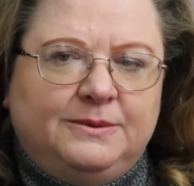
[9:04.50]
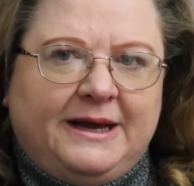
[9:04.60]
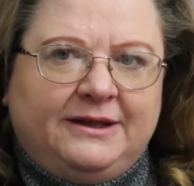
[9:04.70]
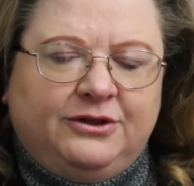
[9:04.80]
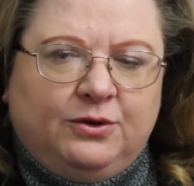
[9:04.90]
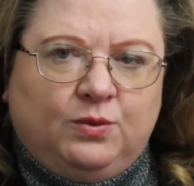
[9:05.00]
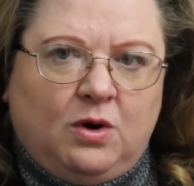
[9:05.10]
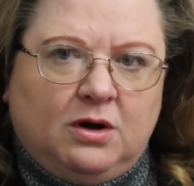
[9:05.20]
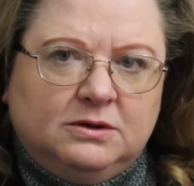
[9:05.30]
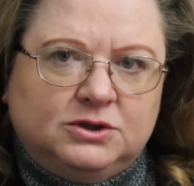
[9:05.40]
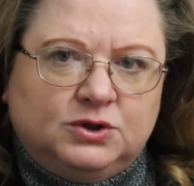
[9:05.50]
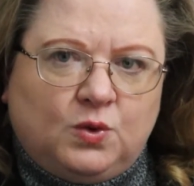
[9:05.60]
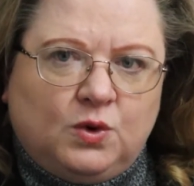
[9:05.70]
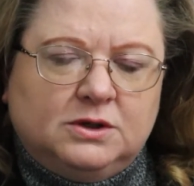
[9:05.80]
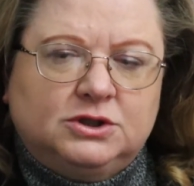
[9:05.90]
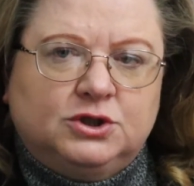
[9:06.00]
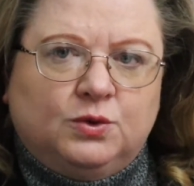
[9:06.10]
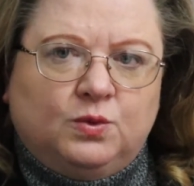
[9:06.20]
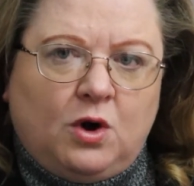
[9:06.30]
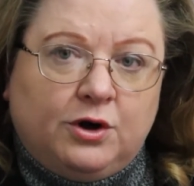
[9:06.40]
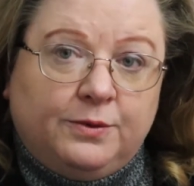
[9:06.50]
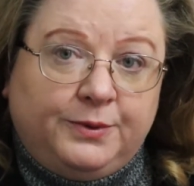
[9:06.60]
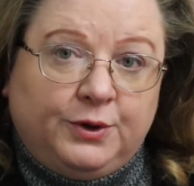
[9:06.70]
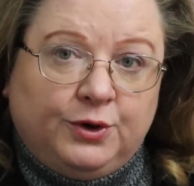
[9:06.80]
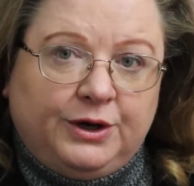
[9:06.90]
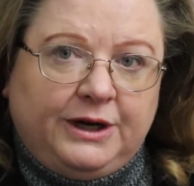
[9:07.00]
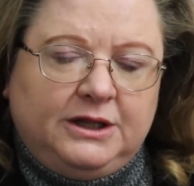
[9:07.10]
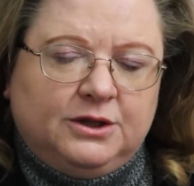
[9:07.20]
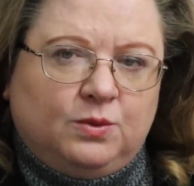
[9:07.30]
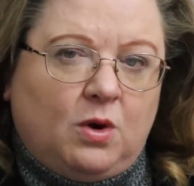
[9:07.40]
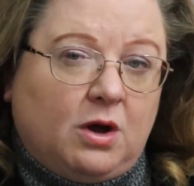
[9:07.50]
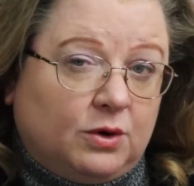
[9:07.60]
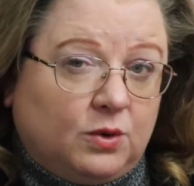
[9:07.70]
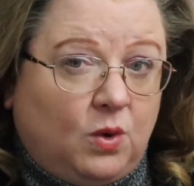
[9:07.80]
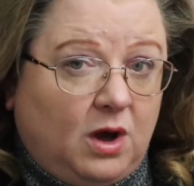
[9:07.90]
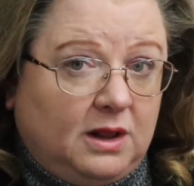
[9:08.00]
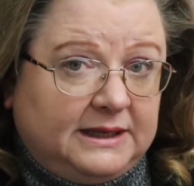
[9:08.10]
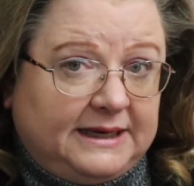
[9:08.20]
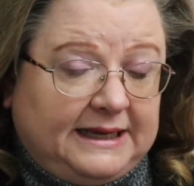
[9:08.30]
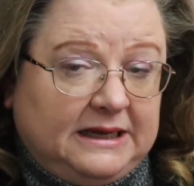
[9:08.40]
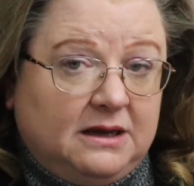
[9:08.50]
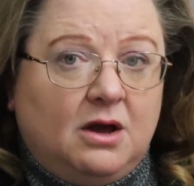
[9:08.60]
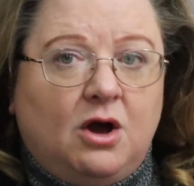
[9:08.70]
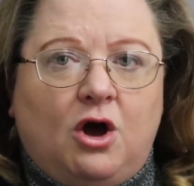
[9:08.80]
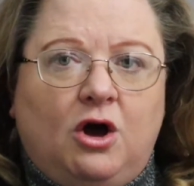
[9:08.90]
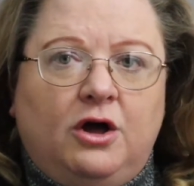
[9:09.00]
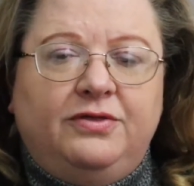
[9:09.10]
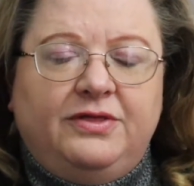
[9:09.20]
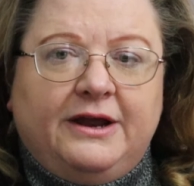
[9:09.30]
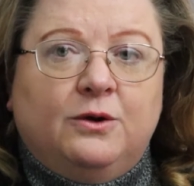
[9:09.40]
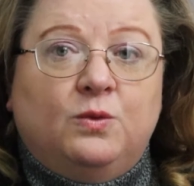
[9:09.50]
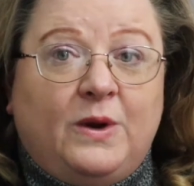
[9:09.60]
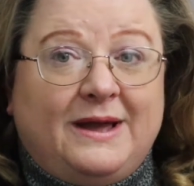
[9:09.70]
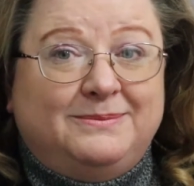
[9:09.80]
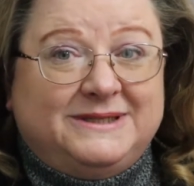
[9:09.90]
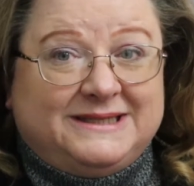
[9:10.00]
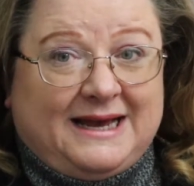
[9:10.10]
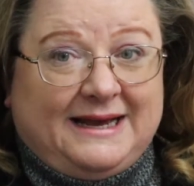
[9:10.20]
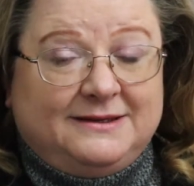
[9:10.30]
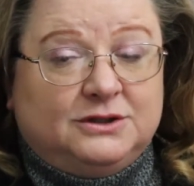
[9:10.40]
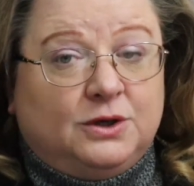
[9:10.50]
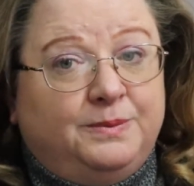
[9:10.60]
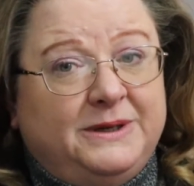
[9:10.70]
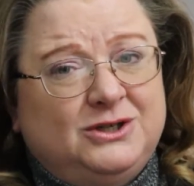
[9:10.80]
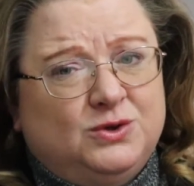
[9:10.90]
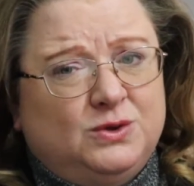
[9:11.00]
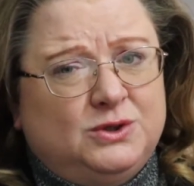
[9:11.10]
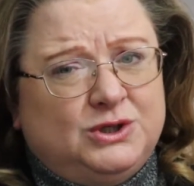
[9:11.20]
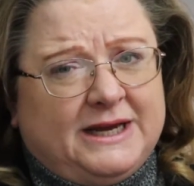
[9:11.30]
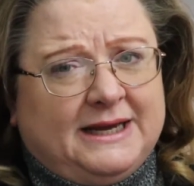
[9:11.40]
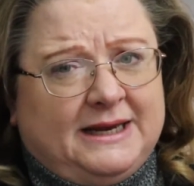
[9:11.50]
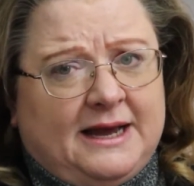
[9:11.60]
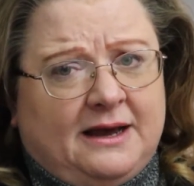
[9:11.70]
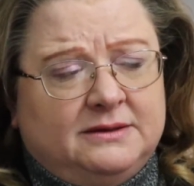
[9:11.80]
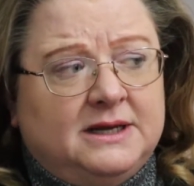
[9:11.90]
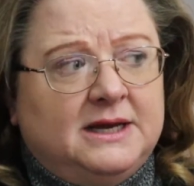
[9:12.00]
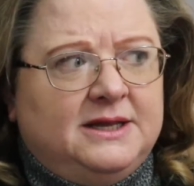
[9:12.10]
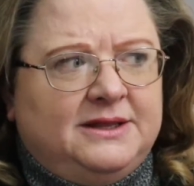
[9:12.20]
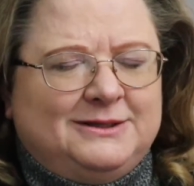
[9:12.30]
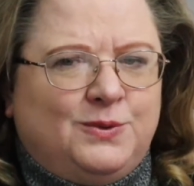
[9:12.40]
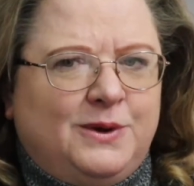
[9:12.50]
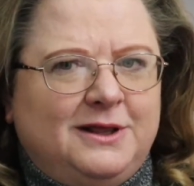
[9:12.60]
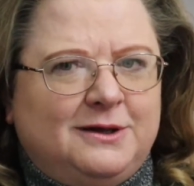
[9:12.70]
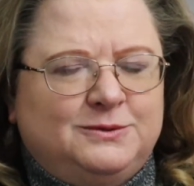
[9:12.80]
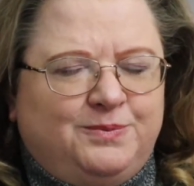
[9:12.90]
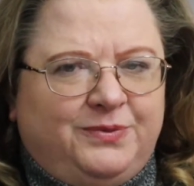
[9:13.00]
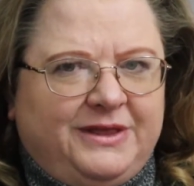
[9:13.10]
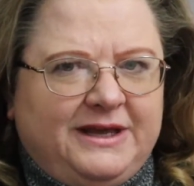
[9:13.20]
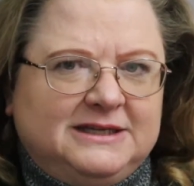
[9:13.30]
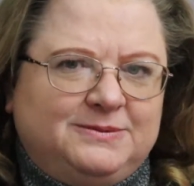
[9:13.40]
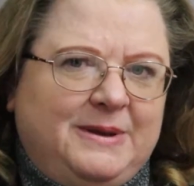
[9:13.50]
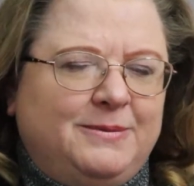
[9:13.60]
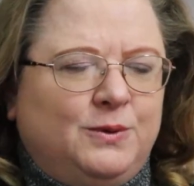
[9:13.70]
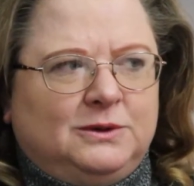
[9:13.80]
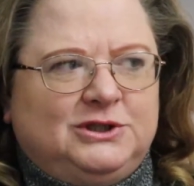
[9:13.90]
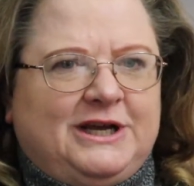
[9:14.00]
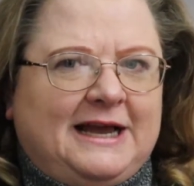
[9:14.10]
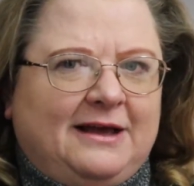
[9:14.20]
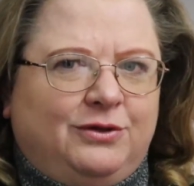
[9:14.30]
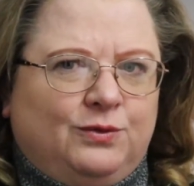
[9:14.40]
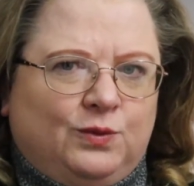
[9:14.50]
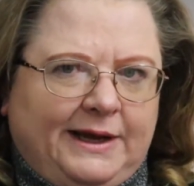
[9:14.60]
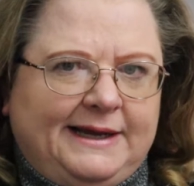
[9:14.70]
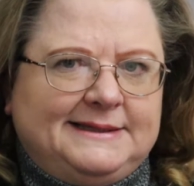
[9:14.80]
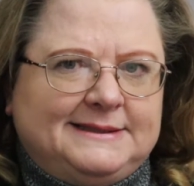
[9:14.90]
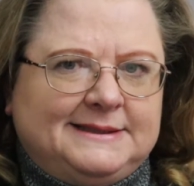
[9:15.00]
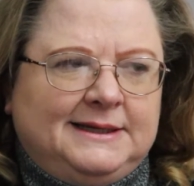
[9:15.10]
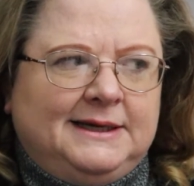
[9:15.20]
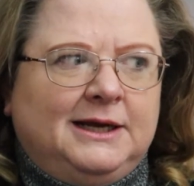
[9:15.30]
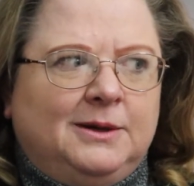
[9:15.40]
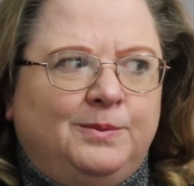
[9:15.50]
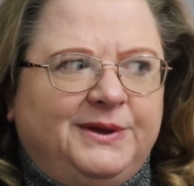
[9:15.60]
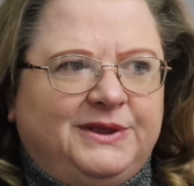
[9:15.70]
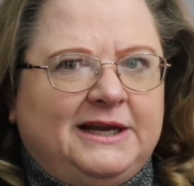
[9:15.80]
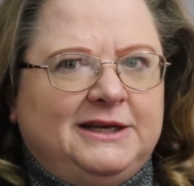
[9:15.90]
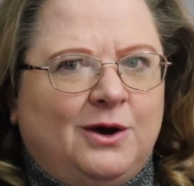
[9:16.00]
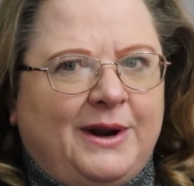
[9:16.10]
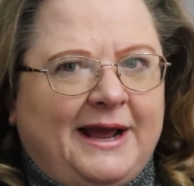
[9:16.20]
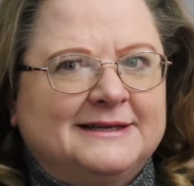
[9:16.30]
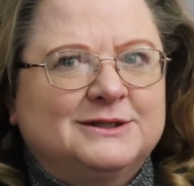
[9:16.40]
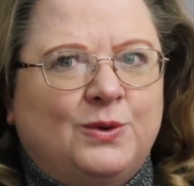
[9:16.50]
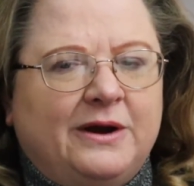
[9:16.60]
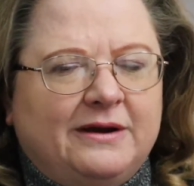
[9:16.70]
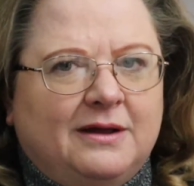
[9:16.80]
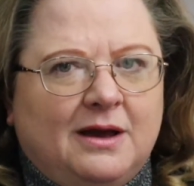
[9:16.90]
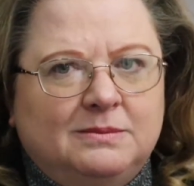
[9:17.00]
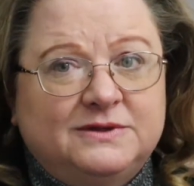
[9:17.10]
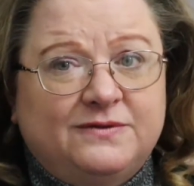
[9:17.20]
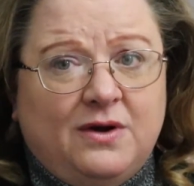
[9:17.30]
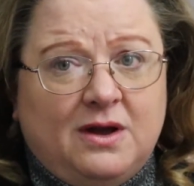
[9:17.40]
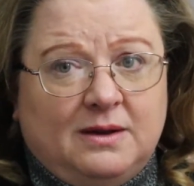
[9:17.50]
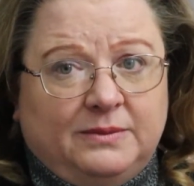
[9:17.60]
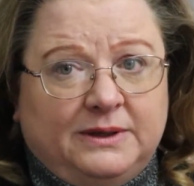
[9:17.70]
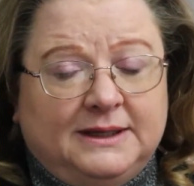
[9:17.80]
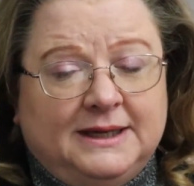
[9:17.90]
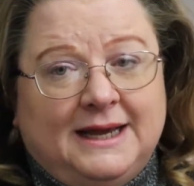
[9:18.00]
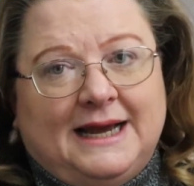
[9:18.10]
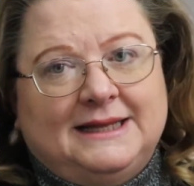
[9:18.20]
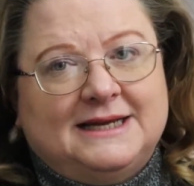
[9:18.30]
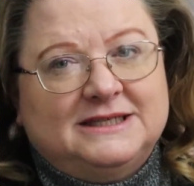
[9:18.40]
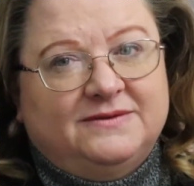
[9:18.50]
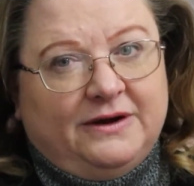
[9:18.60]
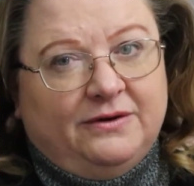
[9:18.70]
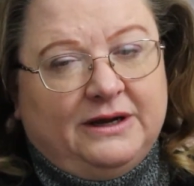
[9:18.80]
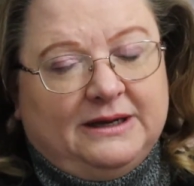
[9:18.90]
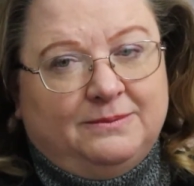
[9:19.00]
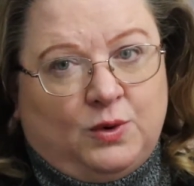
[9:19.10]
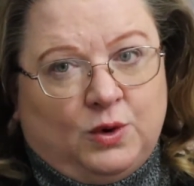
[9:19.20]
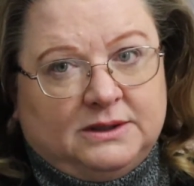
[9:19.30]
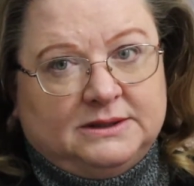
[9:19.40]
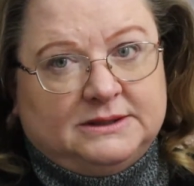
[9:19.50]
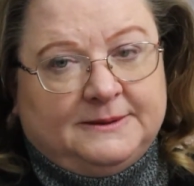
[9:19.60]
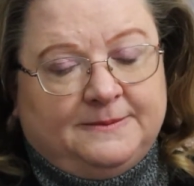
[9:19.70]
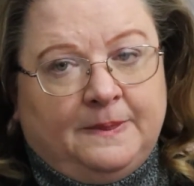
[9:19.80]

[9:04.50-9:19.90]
about their water source, their water purity, their water quality on their website. So be sure you check it out. That's one of those things. People will check out the rates, but they don't ask where it comes from. And that's very important.